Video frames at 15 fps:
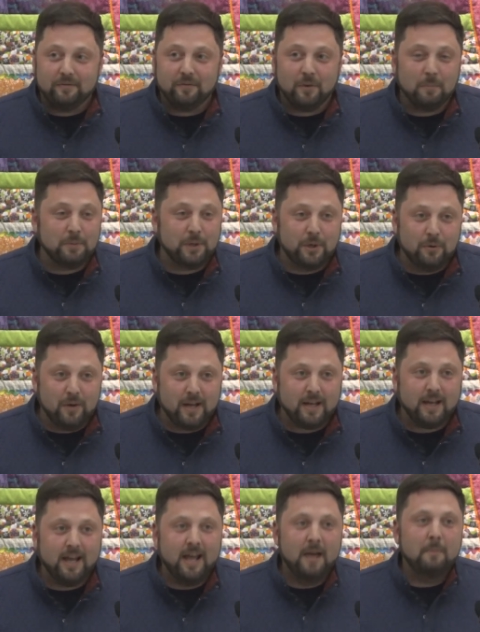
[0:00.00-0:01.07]
from
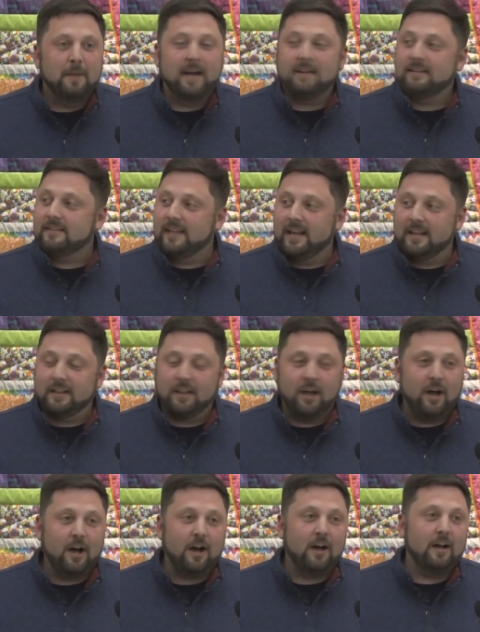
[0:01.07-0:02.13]
doing by state
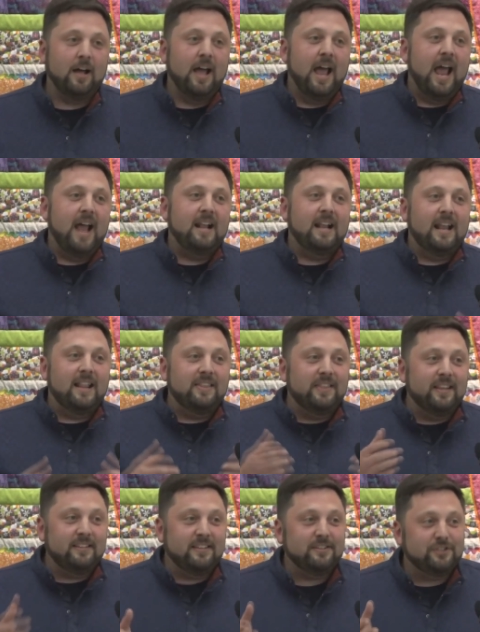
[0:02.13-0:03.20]
law. And
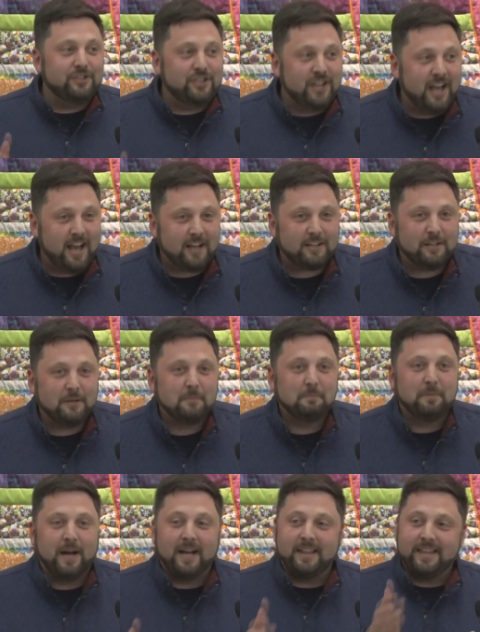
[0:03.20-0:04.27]
this is checked
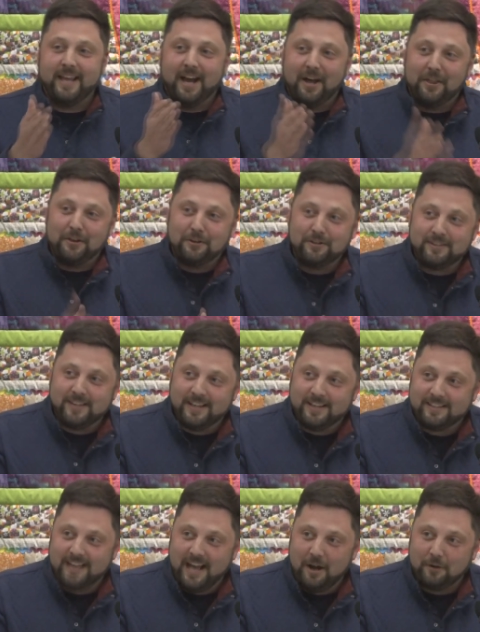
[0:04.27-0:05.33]
by the other
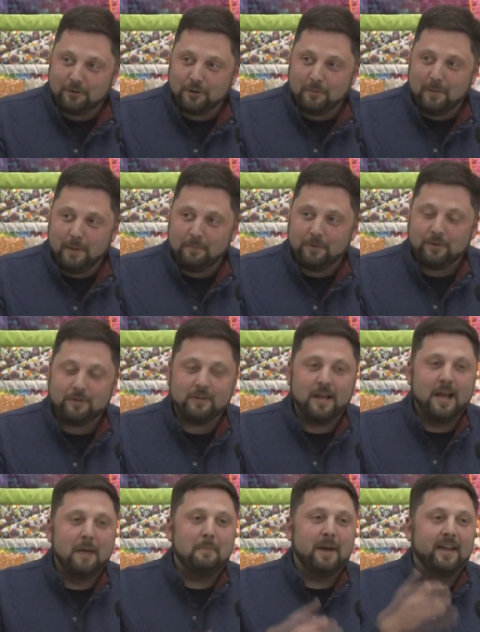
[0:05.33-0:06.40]
6 council members,
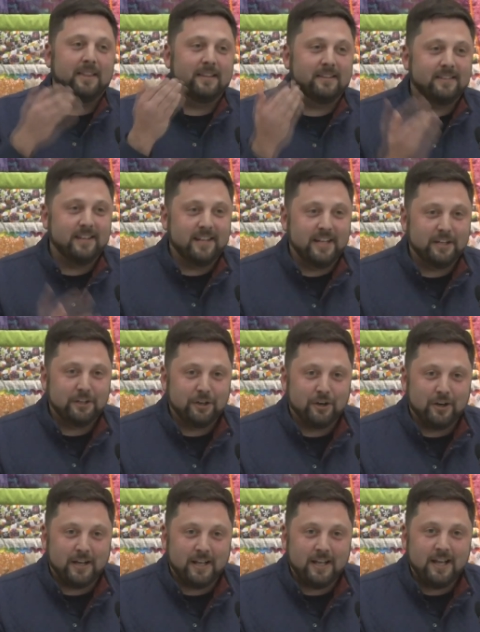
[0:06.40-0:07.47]
by the city
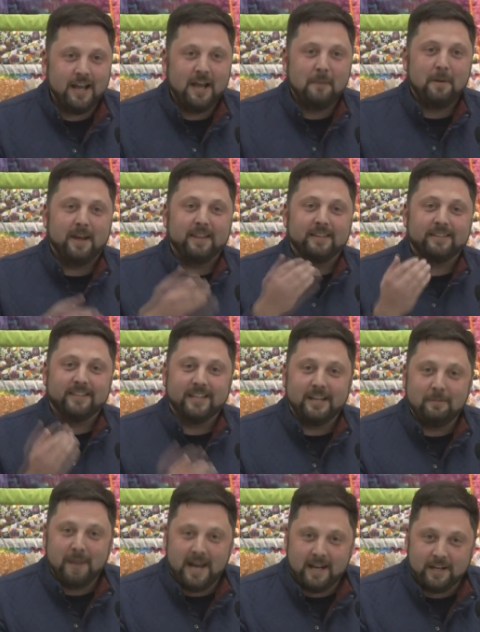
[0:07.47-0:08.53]
attorney, by the
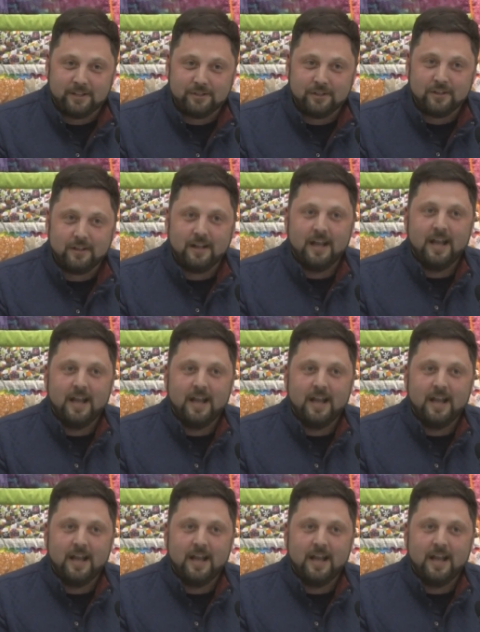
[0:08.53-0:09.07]
city manager,